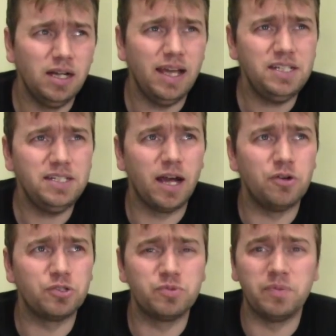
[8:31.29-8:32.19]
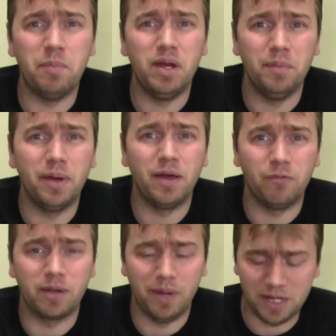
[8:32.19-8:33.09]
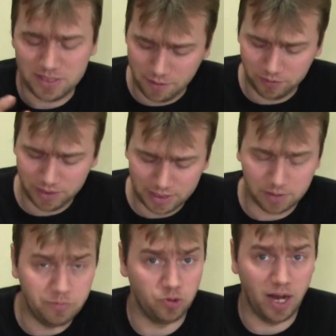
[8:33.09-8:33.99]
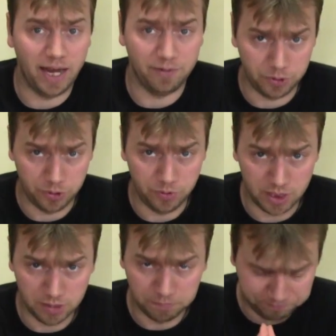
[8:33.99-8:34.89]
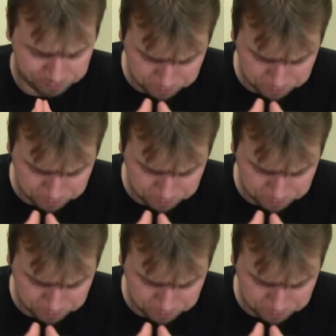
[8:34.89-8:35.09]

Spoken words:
18 hours was my minimum I recommend. Definitely let them dry after using them.